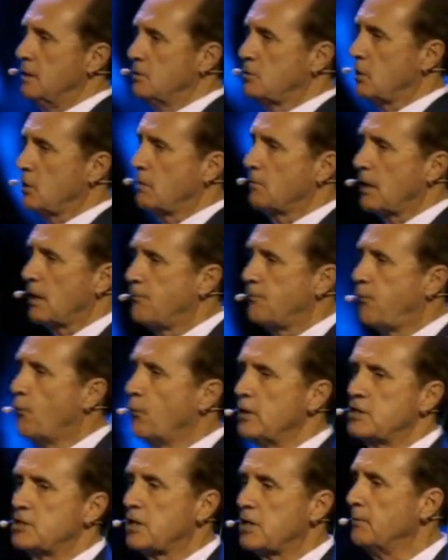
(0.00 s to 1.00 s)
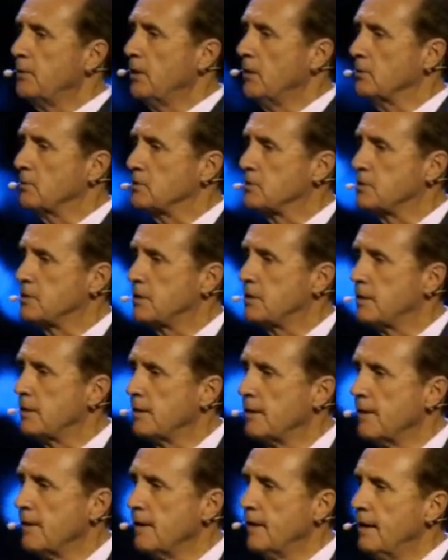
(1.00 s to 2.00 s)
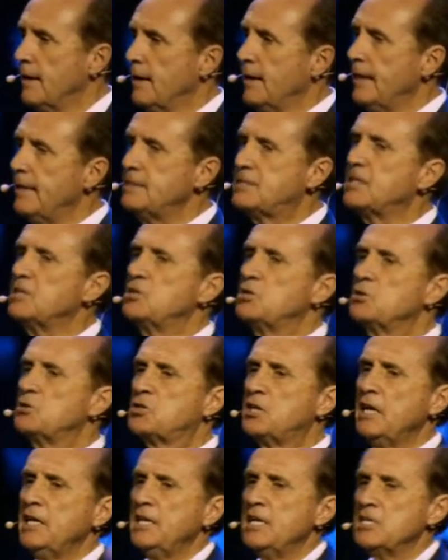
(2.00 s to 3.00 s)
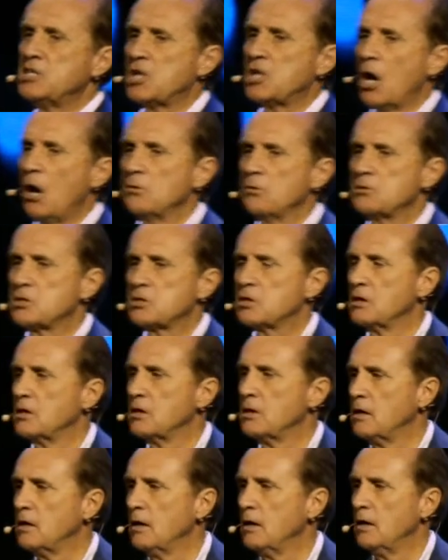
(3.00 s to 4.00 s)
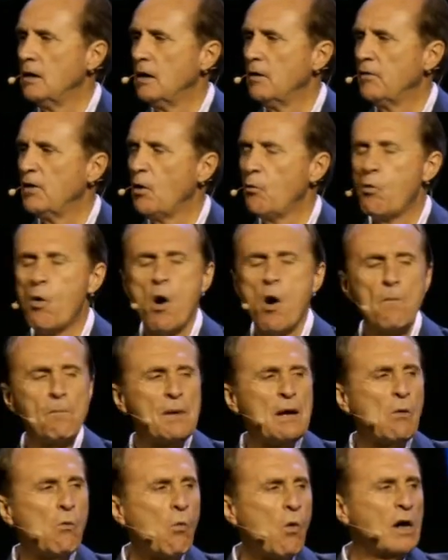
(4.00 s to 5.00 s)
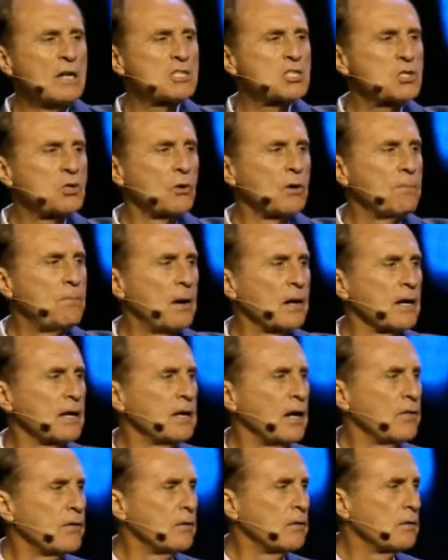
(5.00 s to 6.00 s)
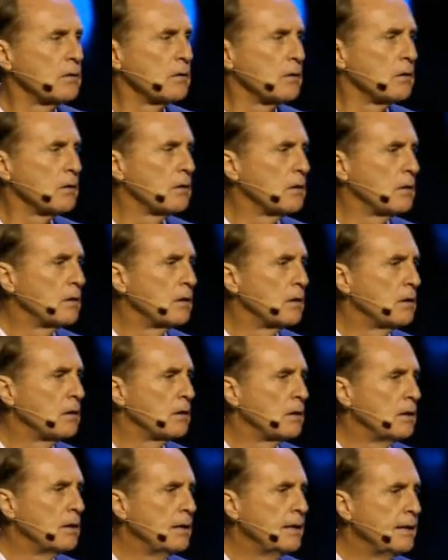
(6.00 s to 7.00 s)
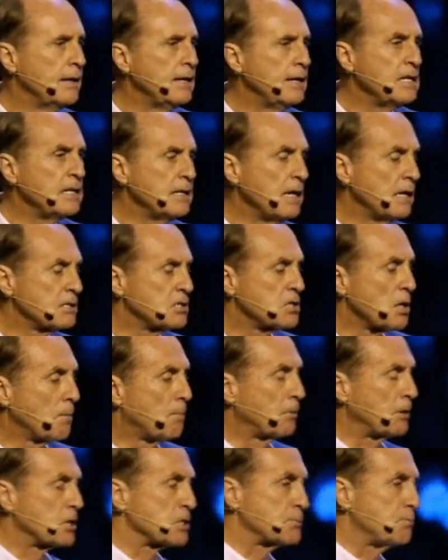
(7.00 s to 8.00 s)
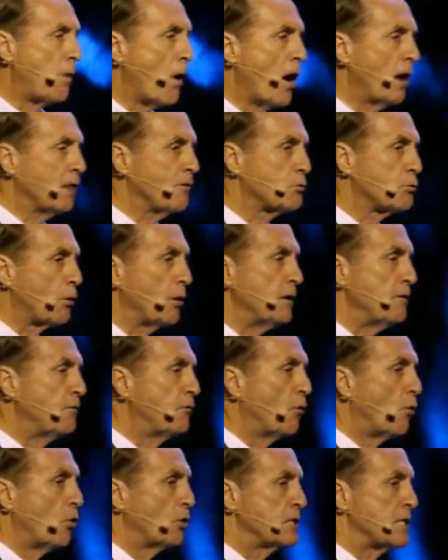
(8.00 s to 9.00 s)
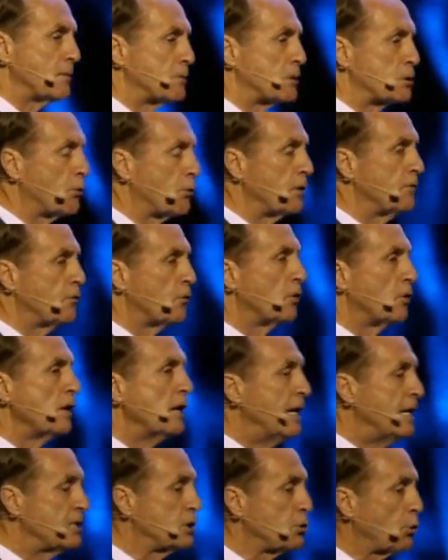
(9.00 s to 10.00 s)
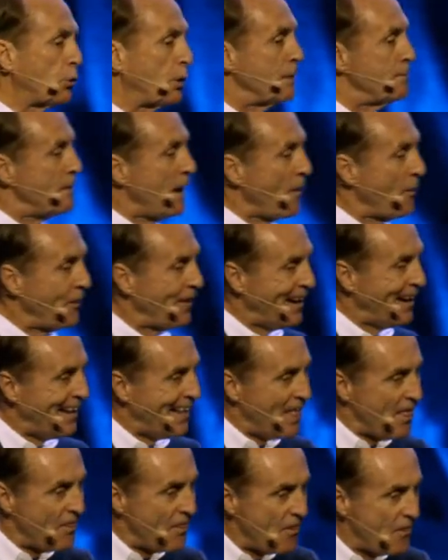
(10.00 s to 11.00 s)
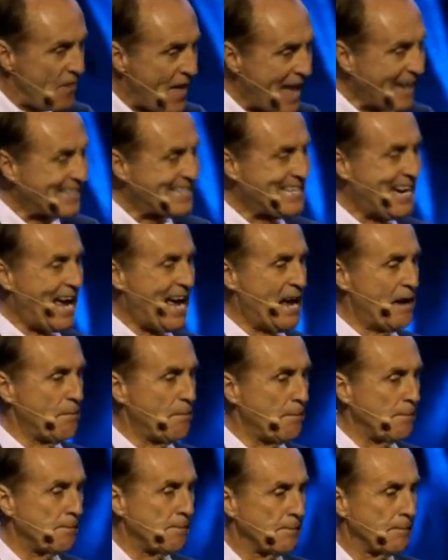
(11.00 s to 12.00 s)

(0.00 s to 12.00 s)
It took him like 40 some years. He says, you see these stones? There won't be one stone upon another. Because part of 24, chapter 24, is talking about that time.